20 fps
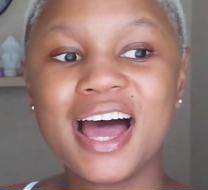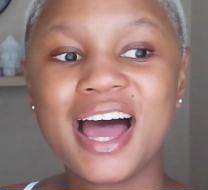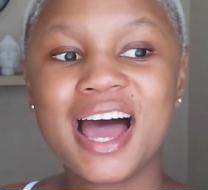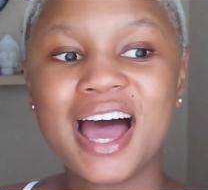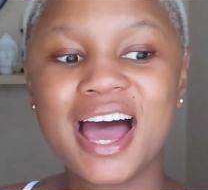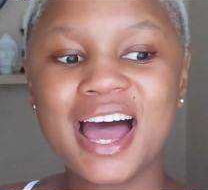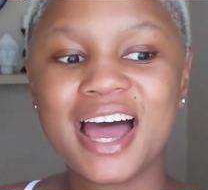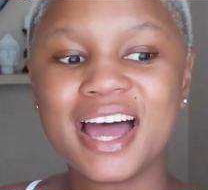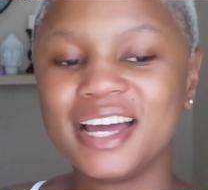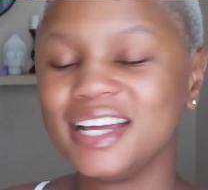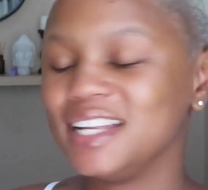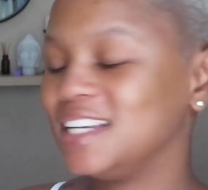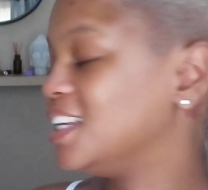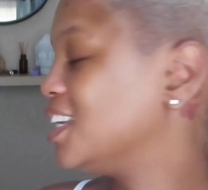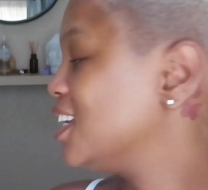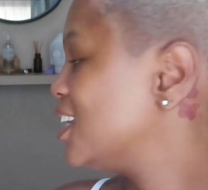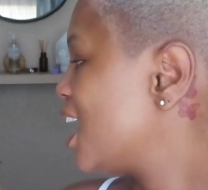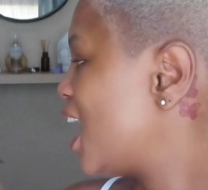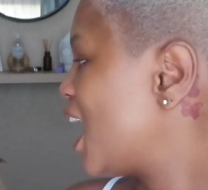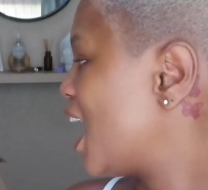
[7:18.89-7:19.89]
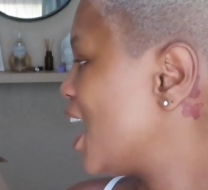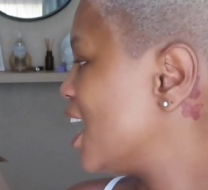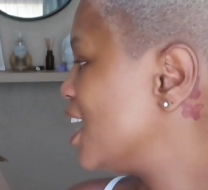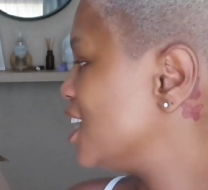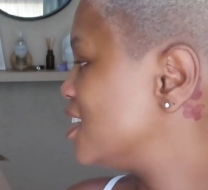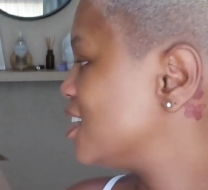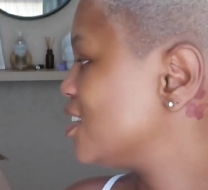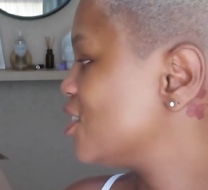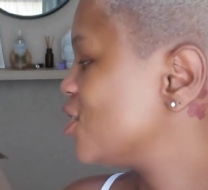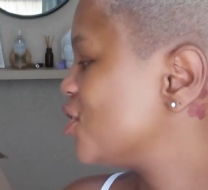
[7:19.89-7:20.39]
and
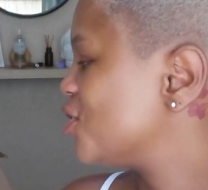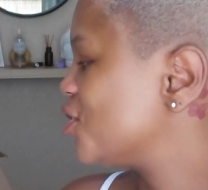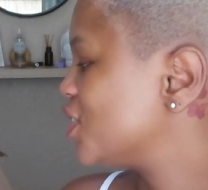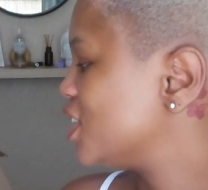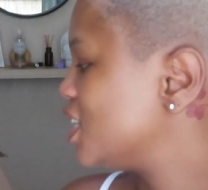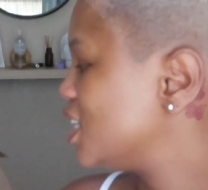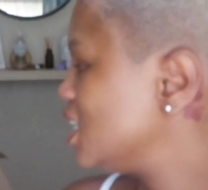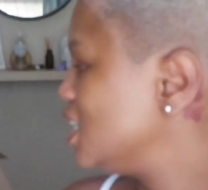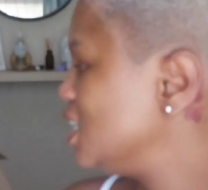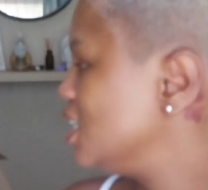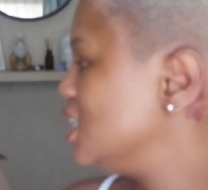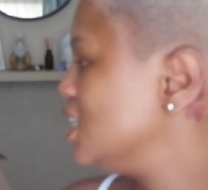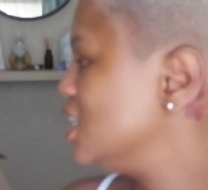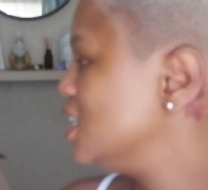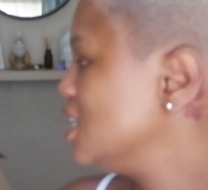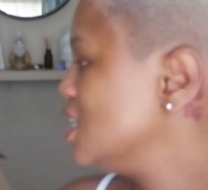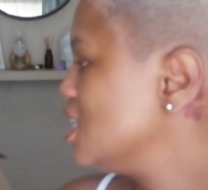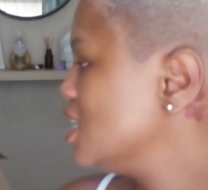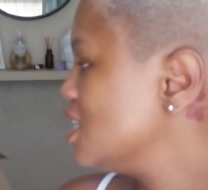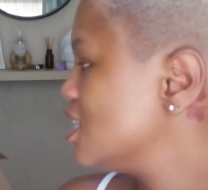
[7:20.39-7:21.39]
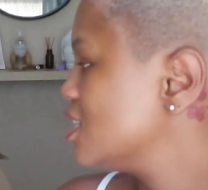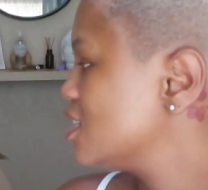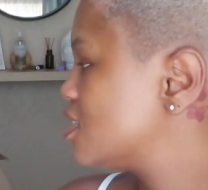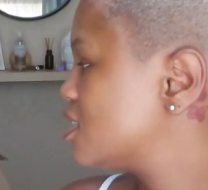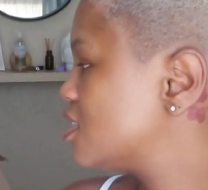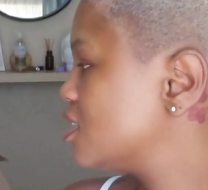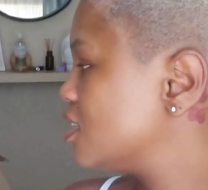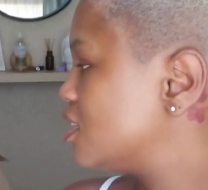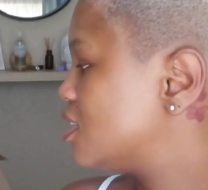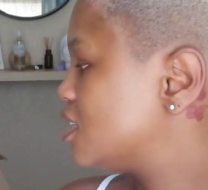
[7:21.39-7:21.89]
I didn't really
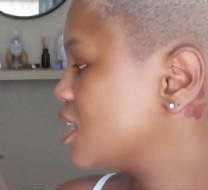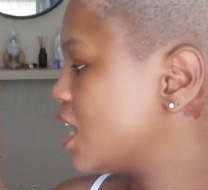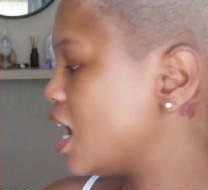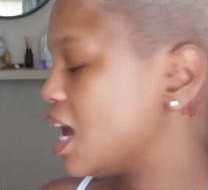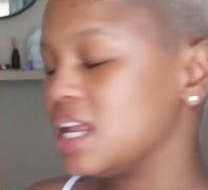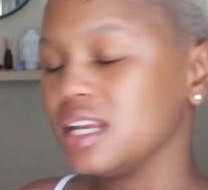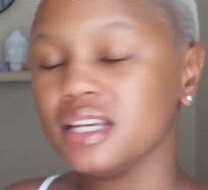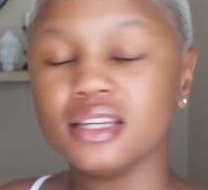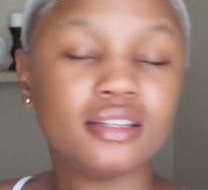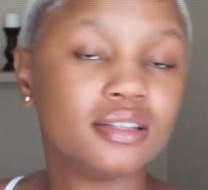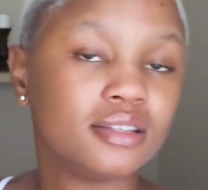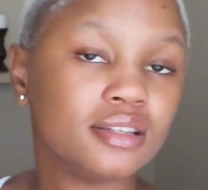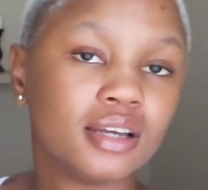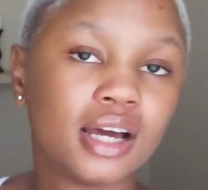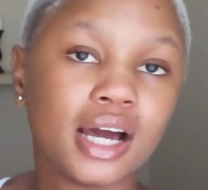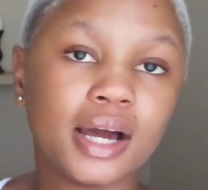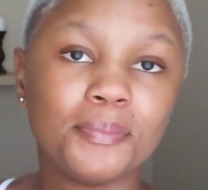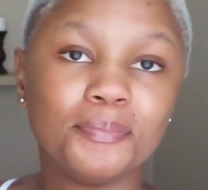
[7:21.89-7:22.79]
sit and